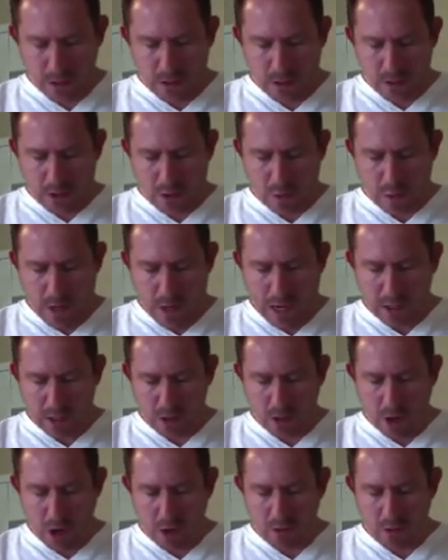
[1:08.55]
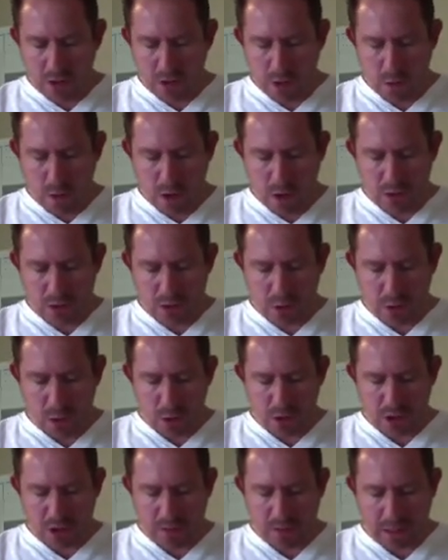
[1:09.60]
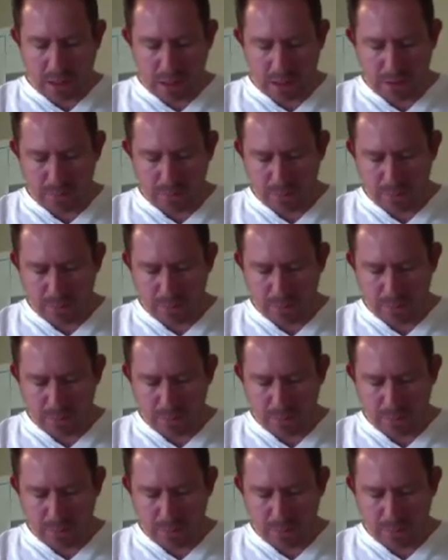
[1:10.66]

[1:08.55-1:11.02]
Swear to God that you won't torture me."